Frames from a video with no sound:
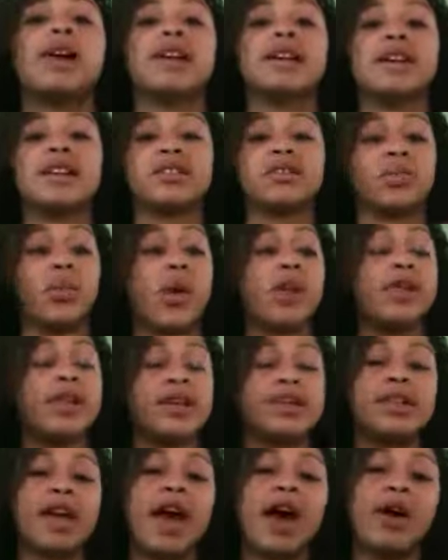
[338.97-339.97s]
and as well
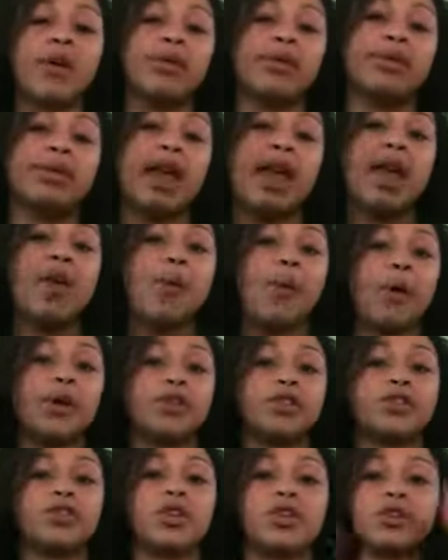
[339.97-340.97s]
as how they want
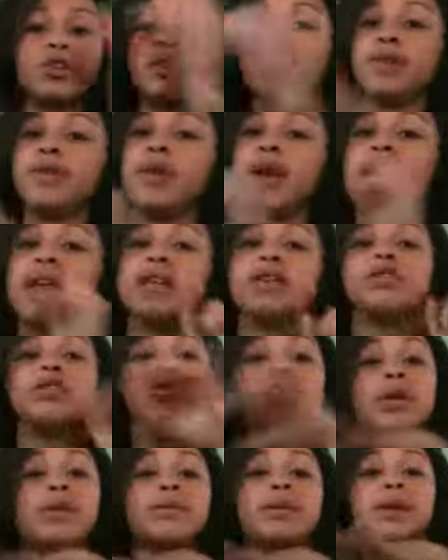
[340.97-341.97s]
to trust you, and
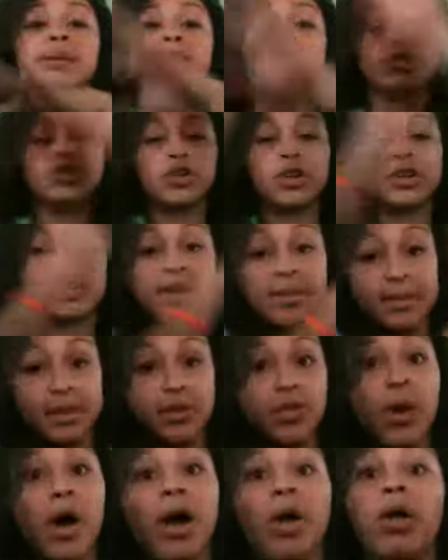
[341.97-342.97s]
you want to be able to trust them as
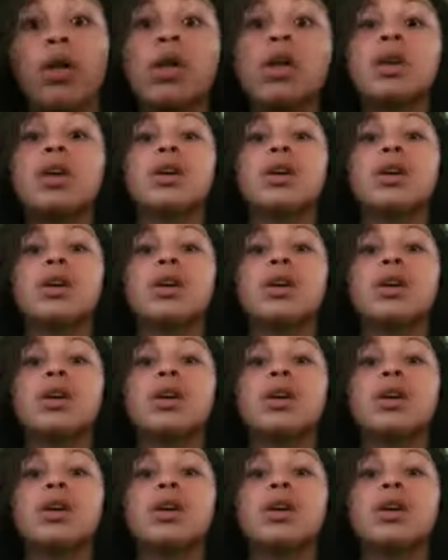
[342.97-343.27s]
well.